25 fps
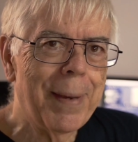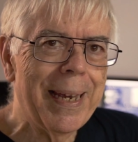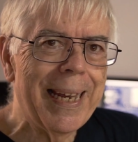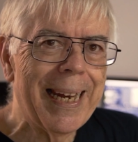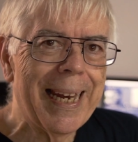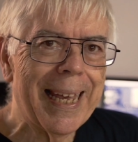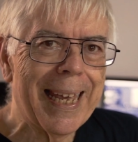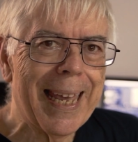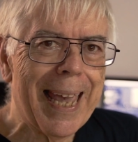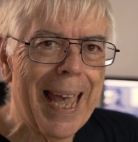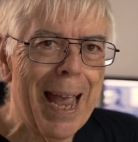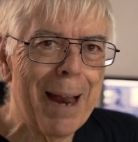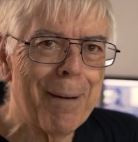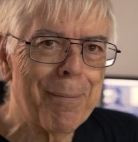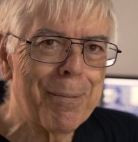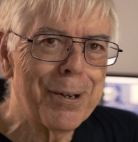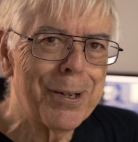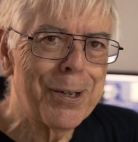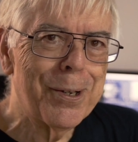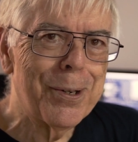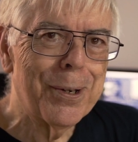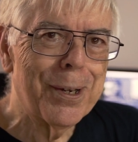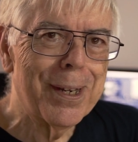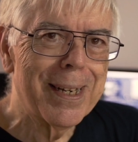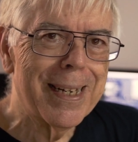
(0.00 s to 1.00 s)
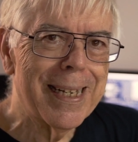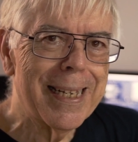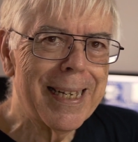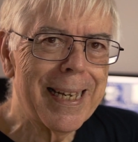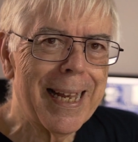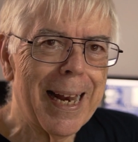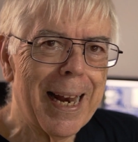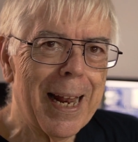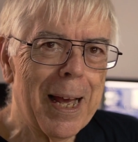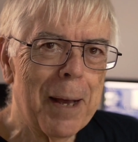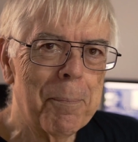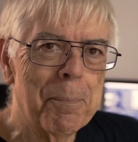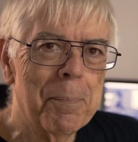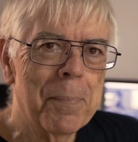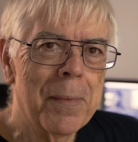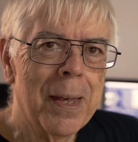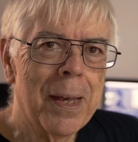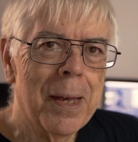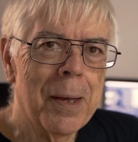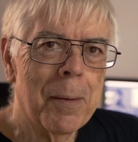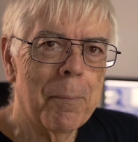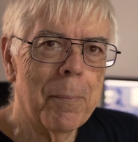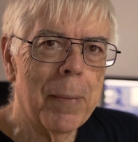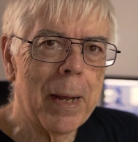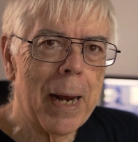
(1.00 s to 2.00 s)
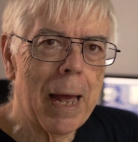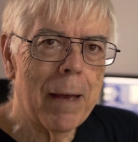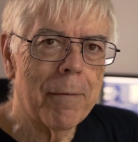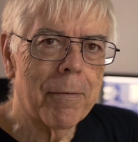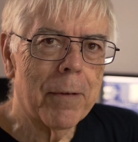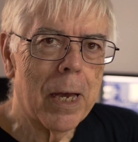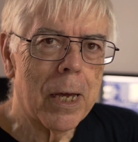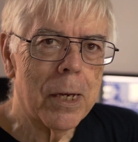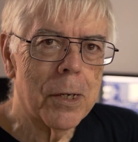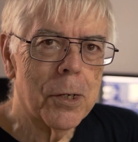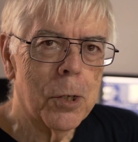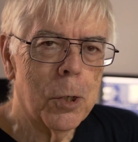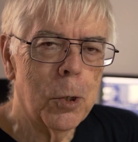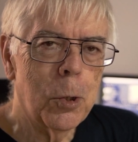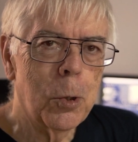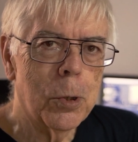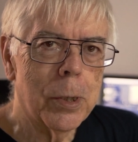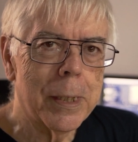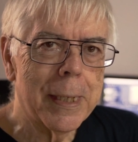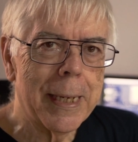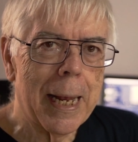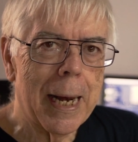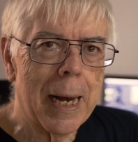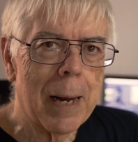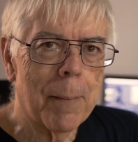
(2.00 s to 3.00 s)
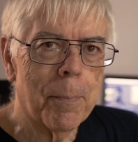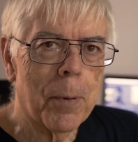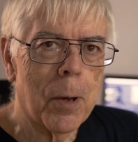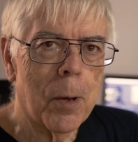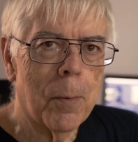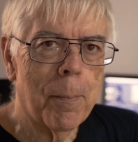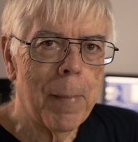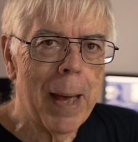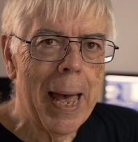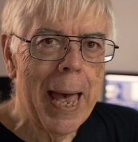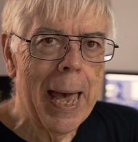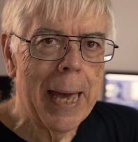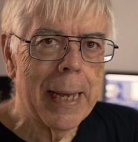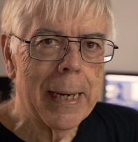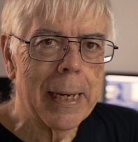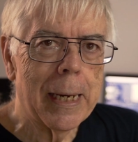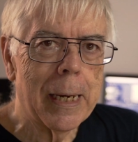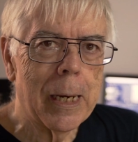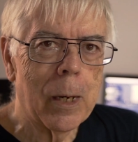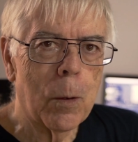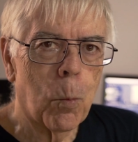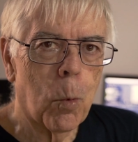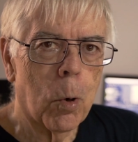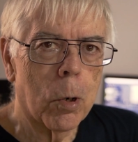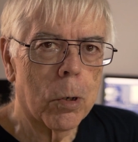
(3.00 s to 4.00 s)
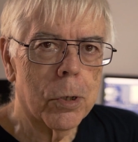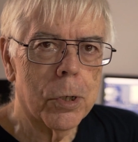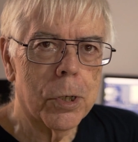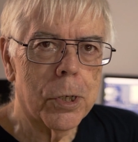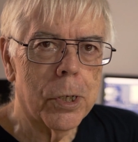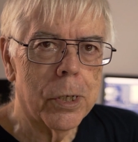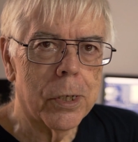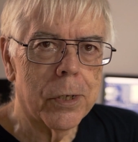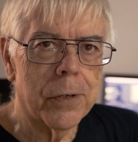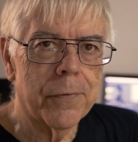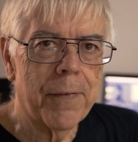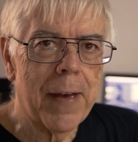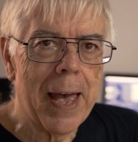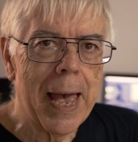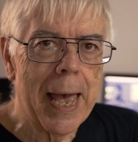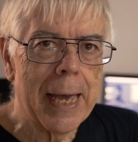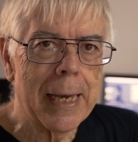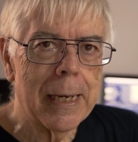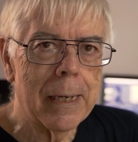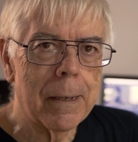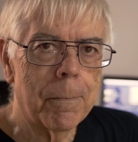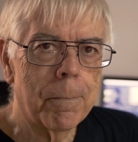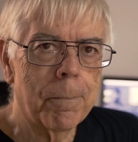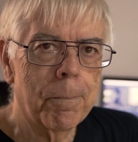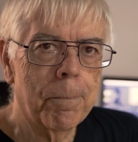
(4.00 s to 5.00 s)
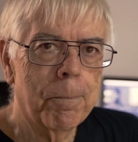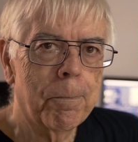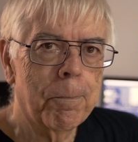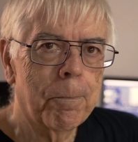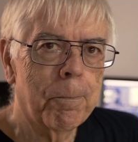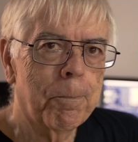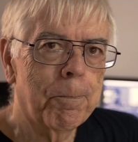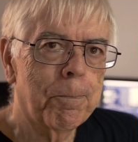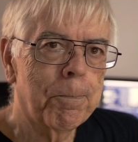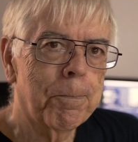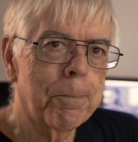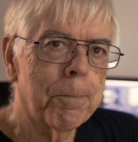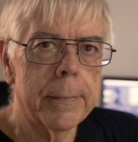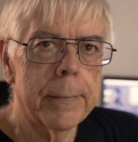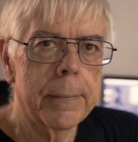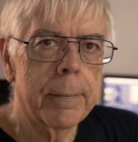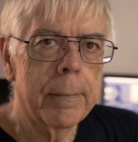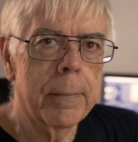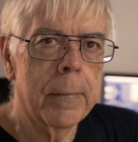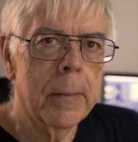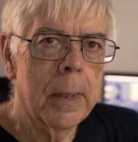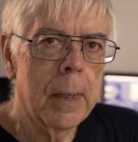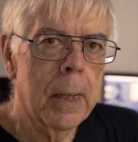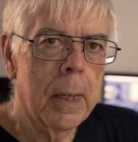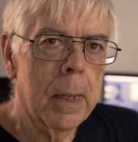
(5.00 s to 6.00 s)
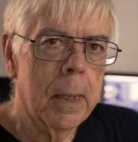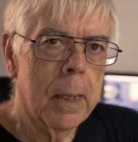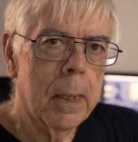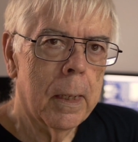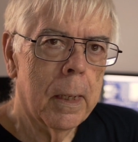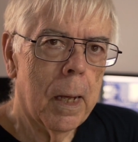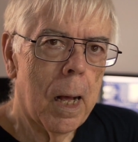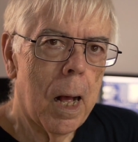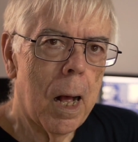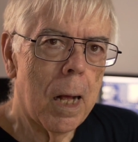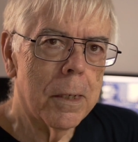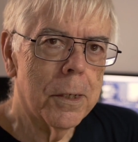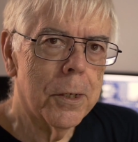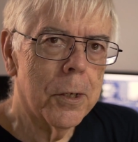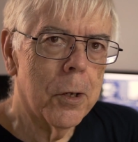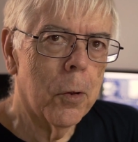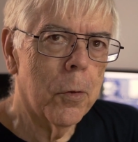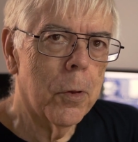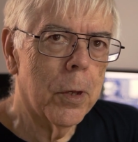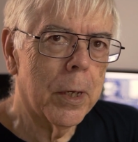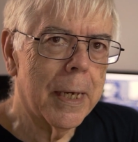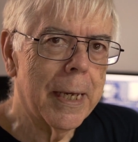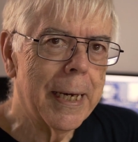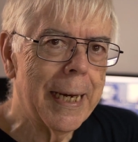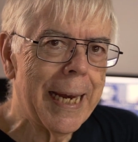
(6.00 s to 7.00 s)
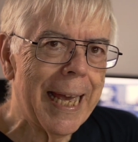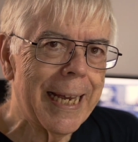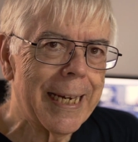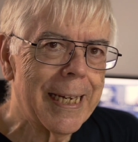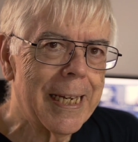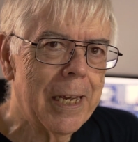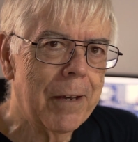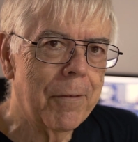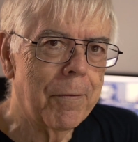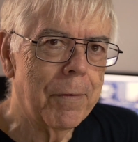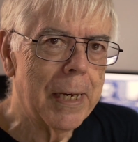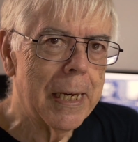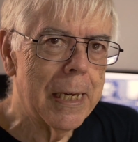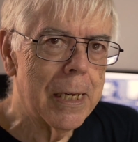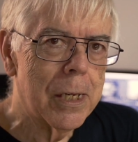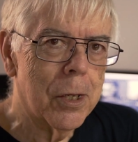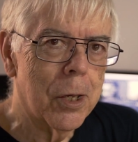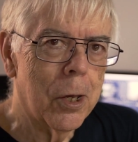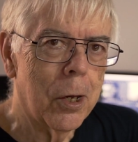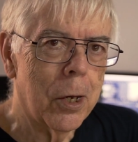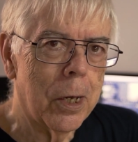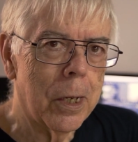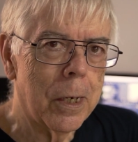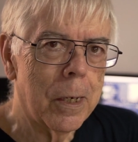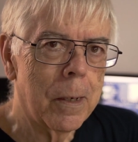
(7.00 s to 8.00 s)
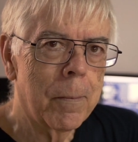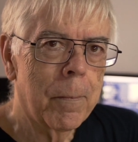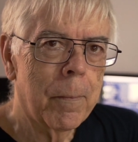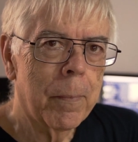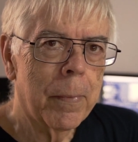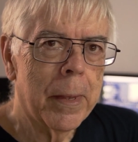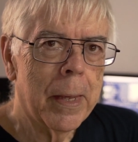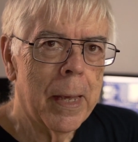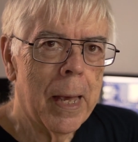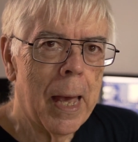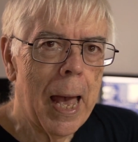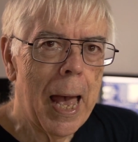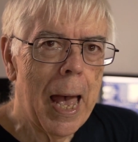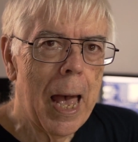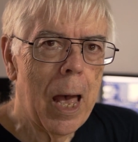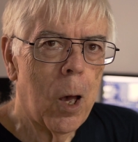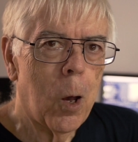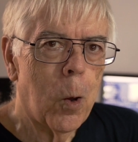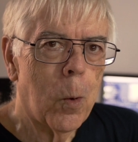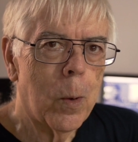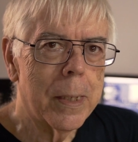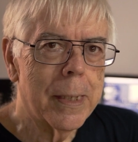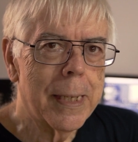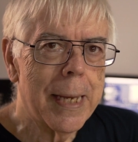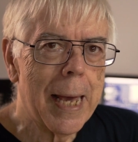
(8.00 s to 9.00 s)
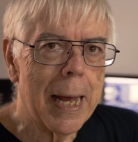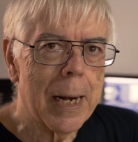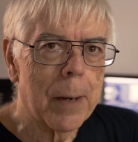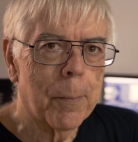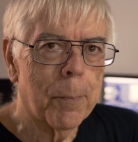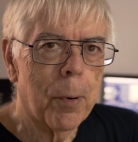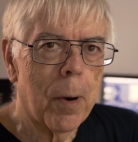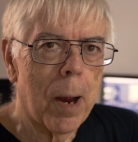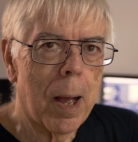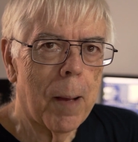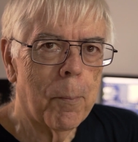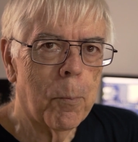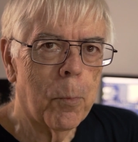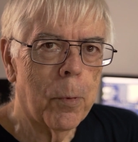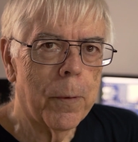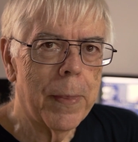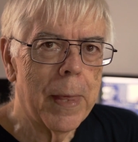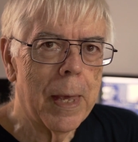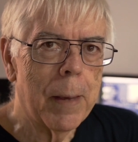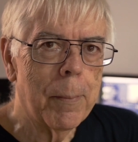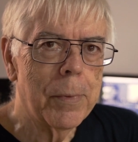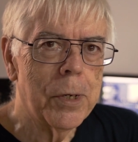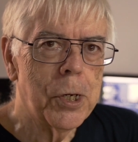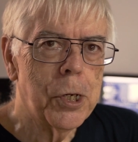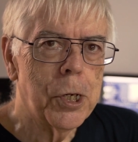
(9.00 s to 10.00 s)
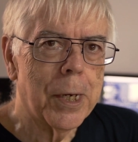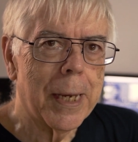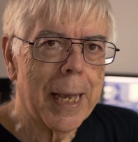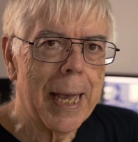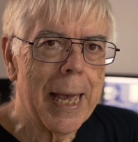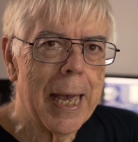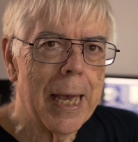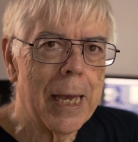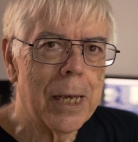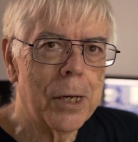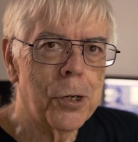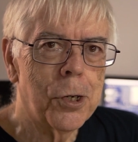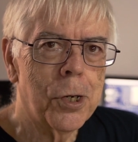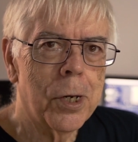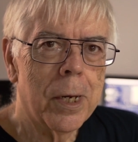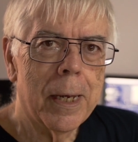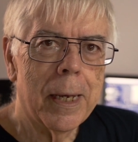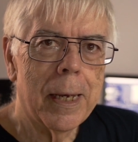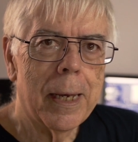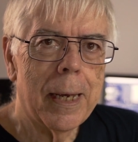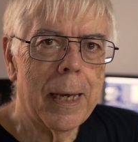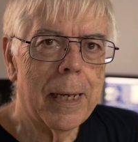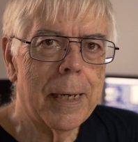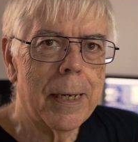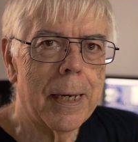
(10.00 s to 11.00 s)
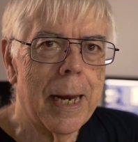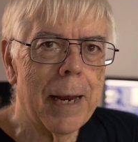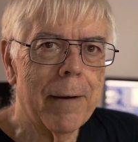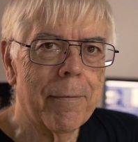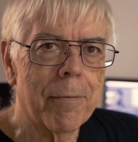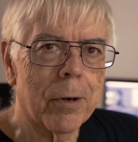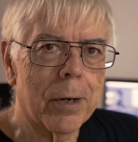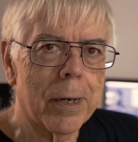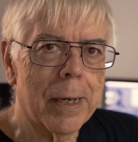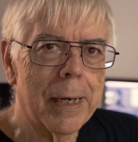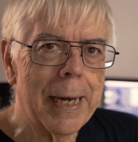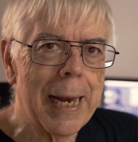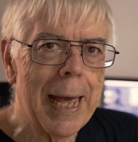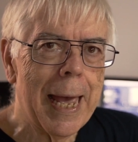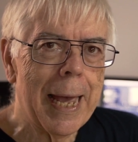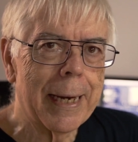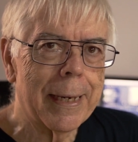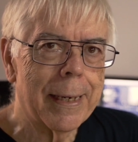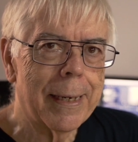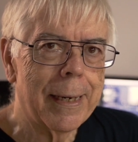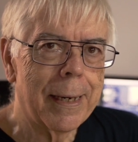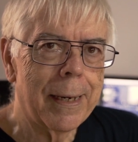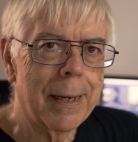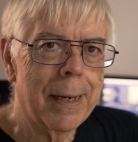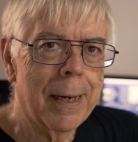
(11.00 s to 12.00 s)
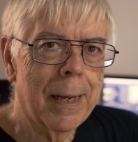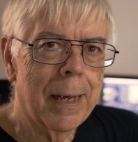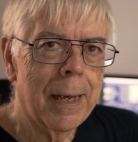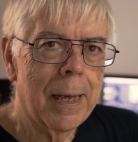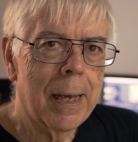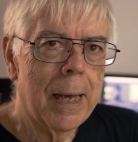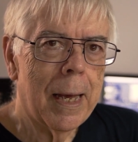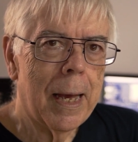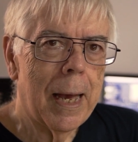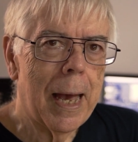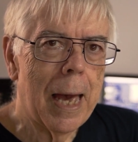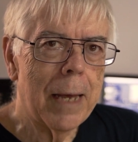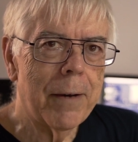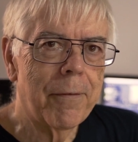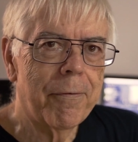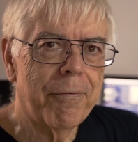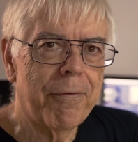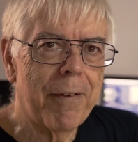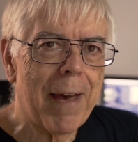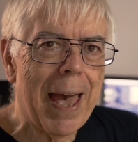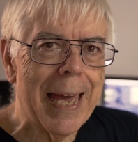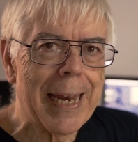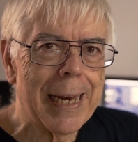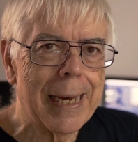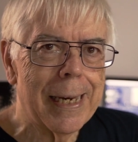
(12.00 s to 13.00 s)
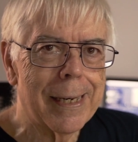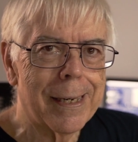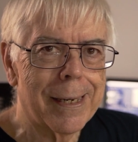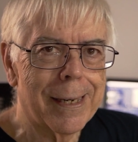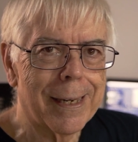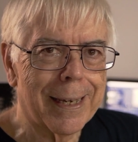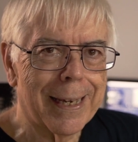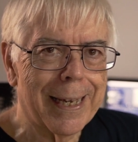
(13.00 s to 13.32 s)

many cameras you can set up, but I've got two set up on mine and it works just fine. Also, the connectivity is good. I always had a problem with Imaging Edge. It never connected. I'd fight it to